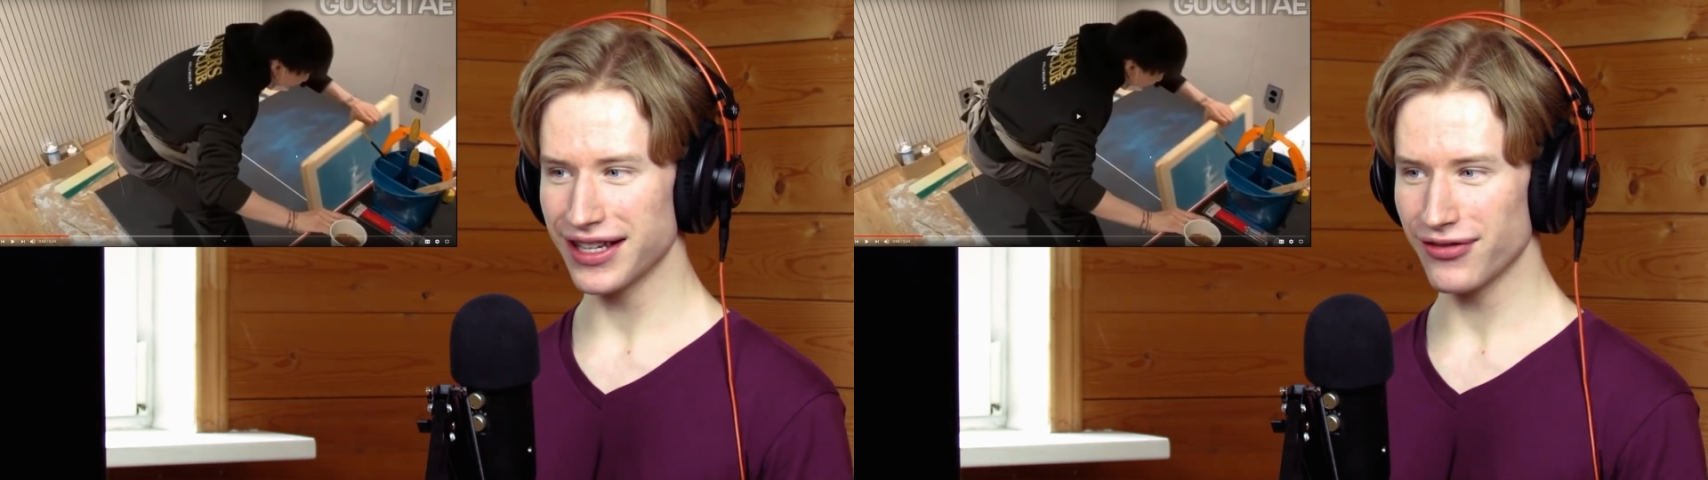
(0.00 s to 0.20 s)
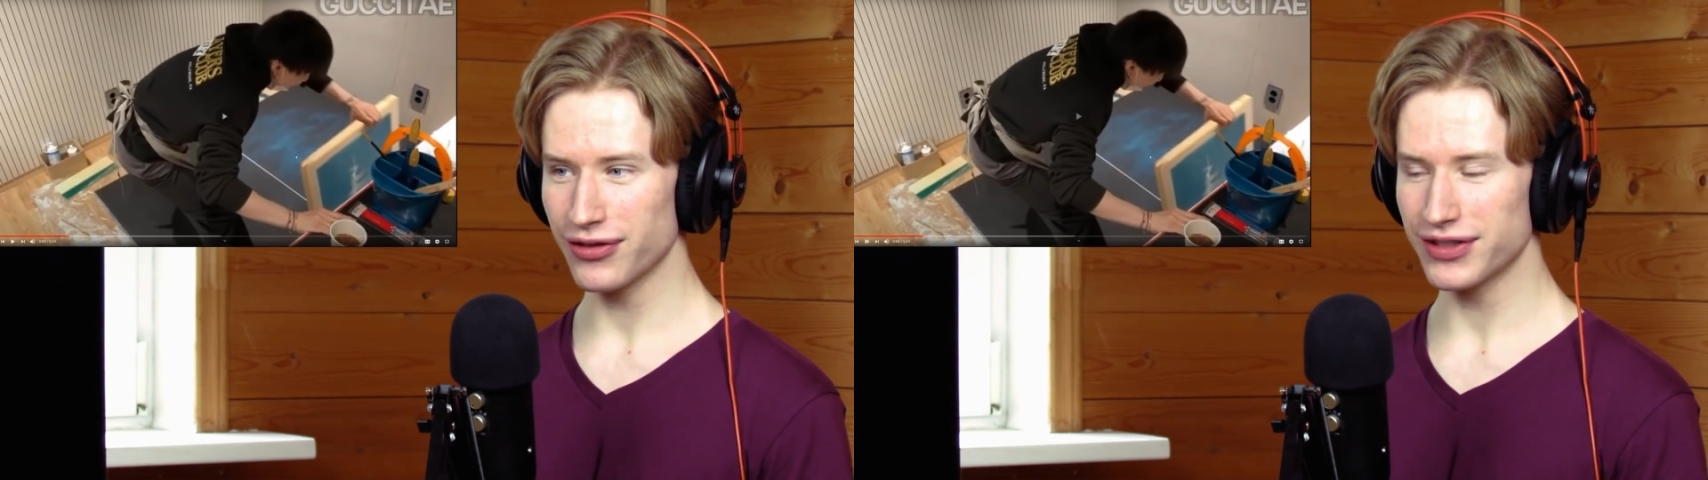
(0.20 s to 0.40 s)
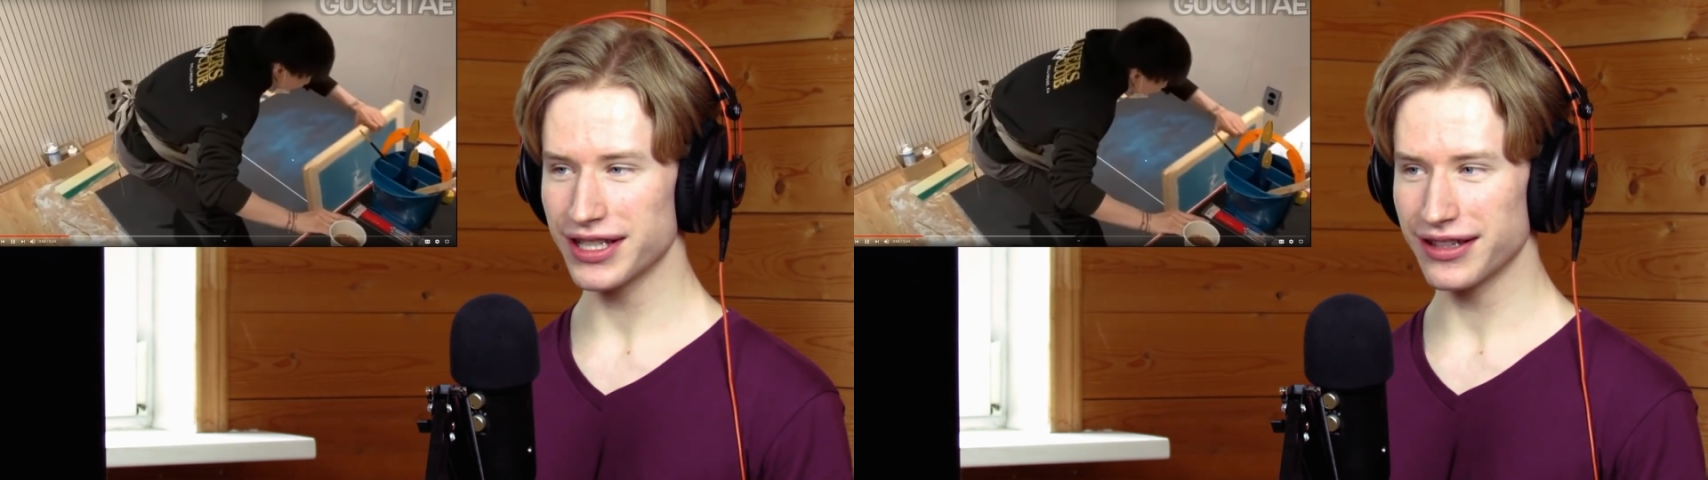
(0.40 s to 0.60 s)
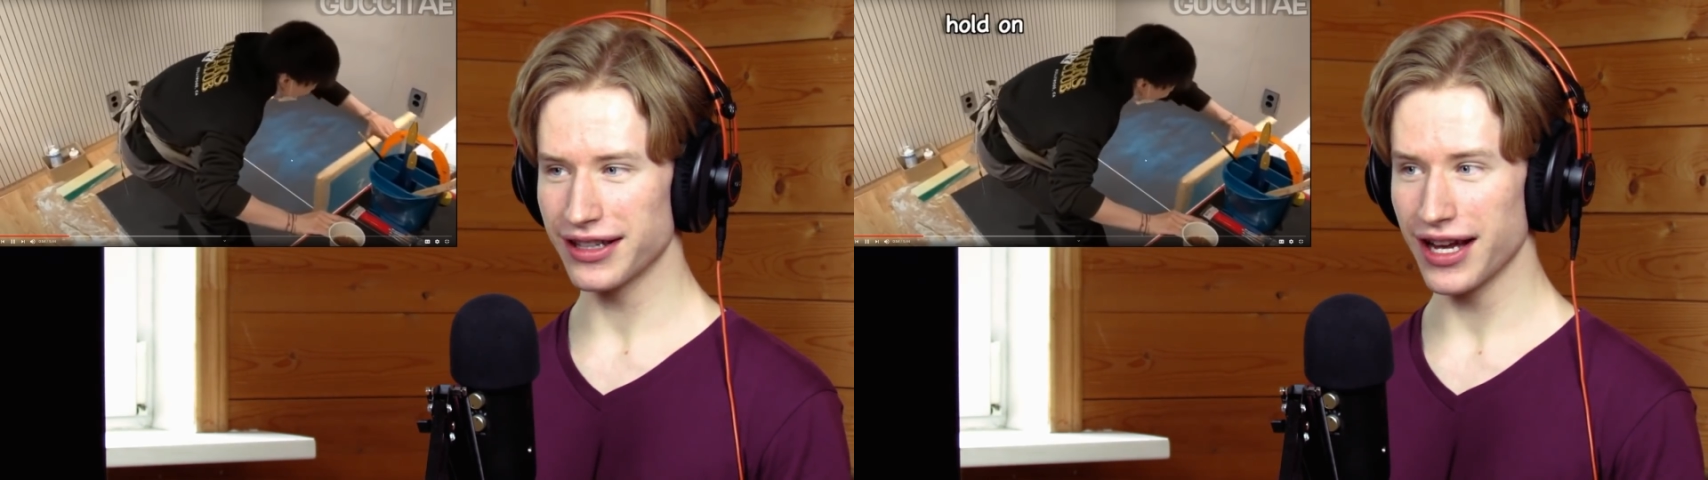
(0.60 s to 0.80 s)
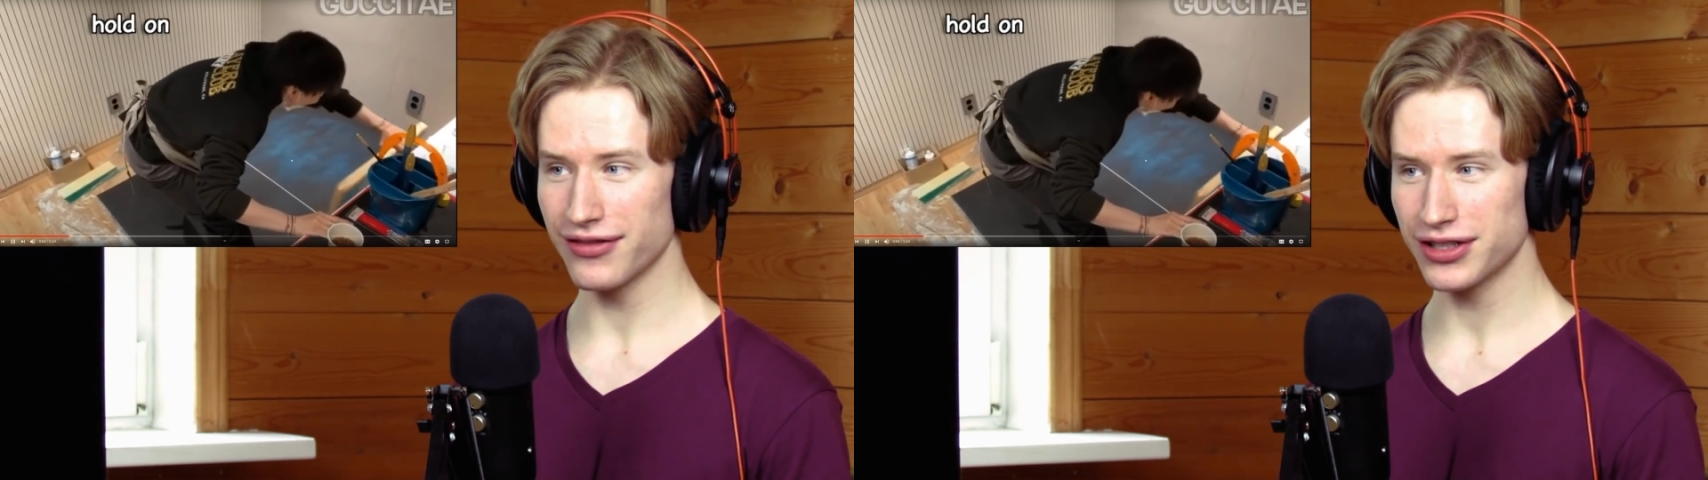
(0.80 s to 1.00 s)
if you've seen
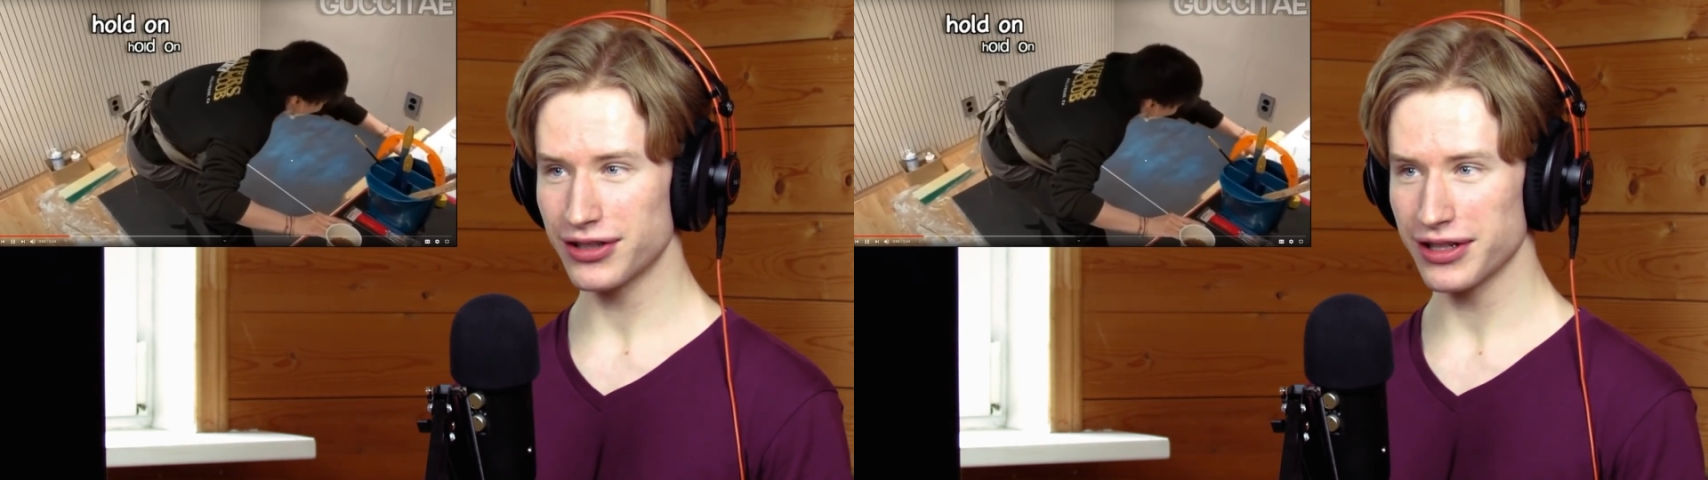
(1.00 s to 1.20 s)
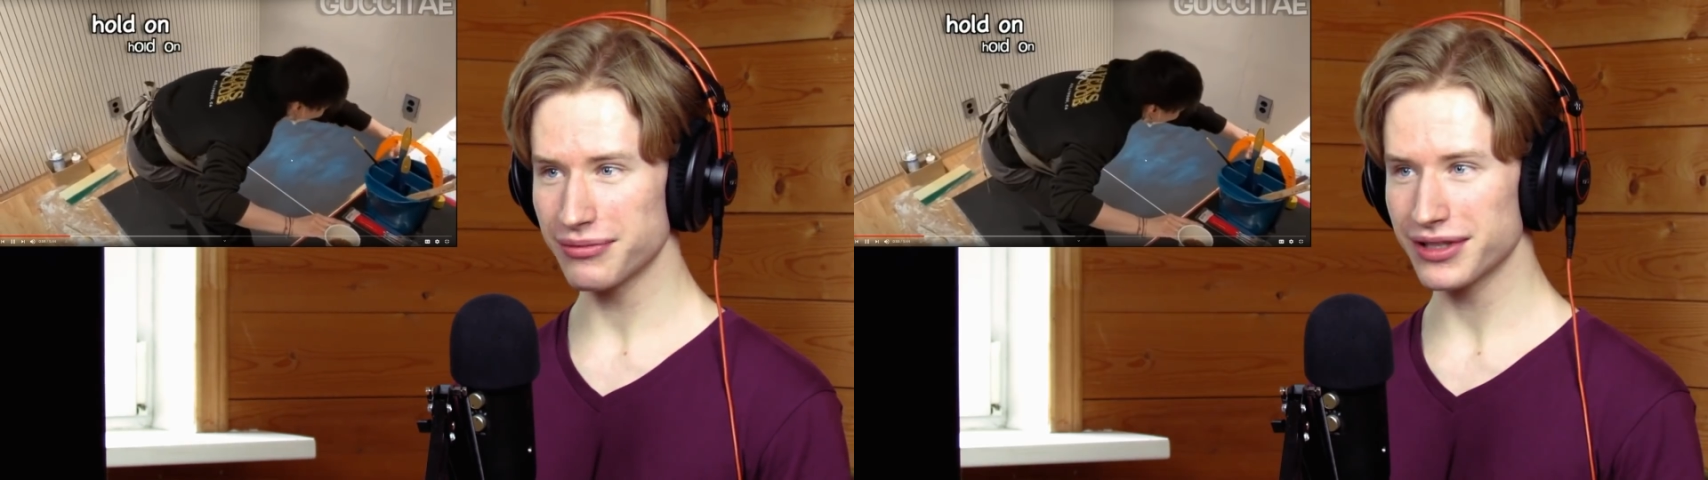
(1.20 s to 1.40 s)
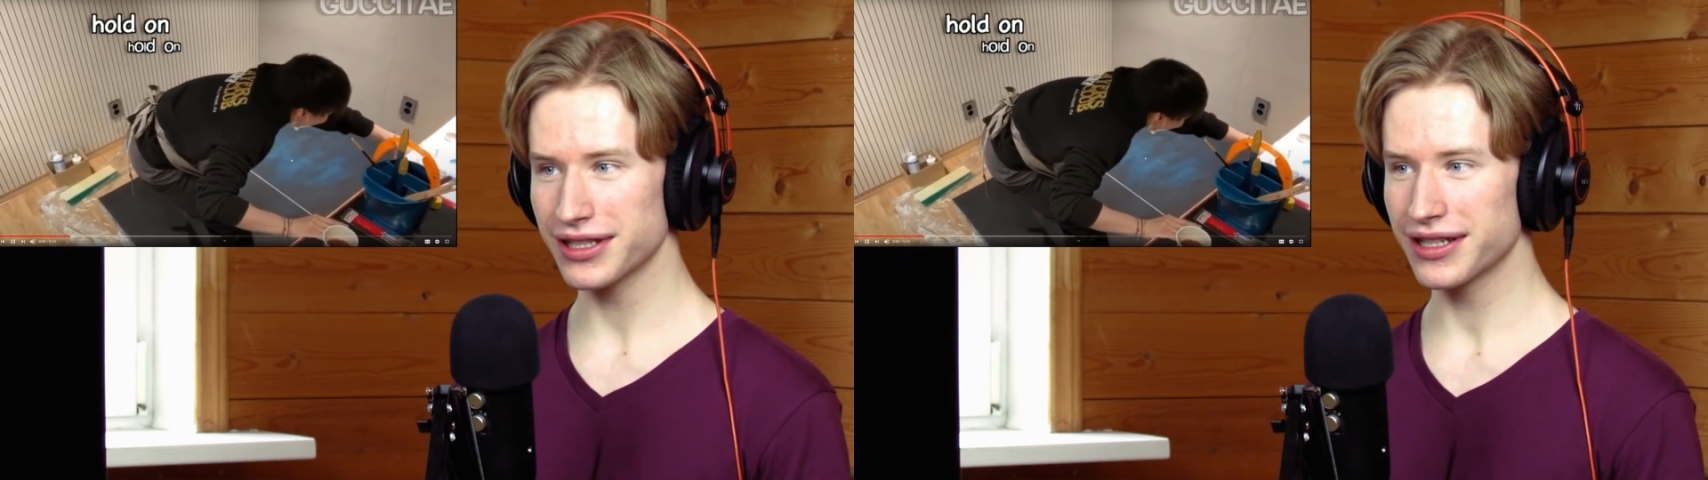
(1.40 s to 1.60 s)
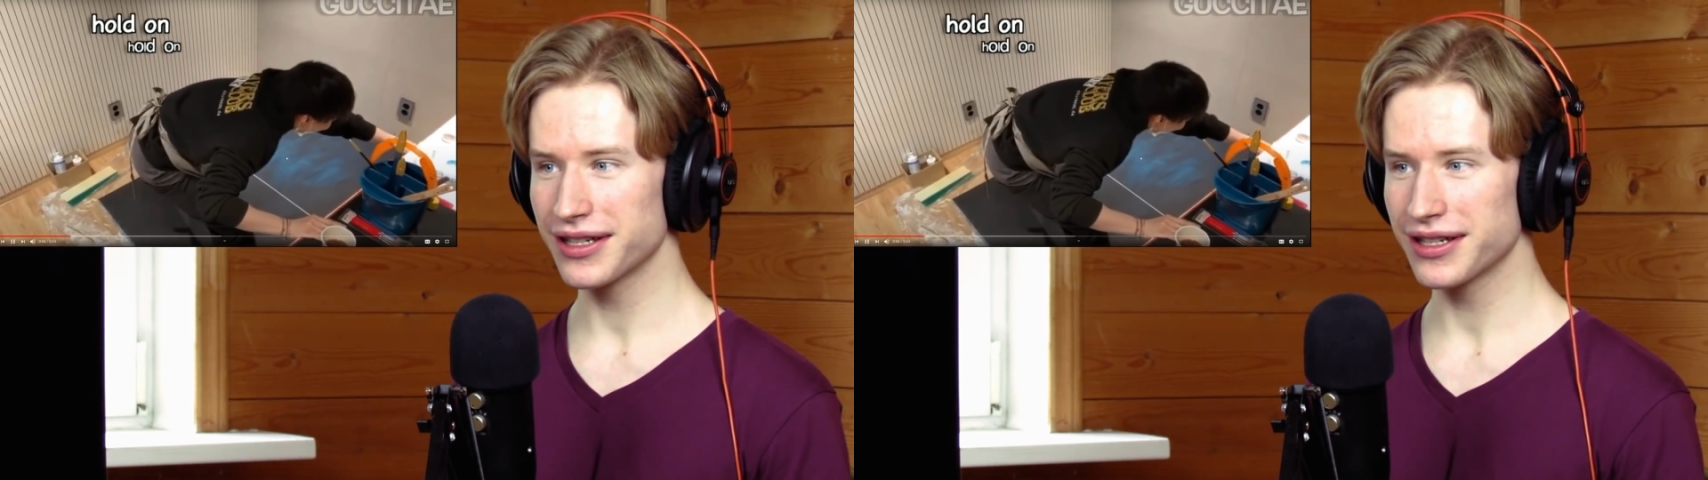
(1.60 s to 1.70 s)
live streams.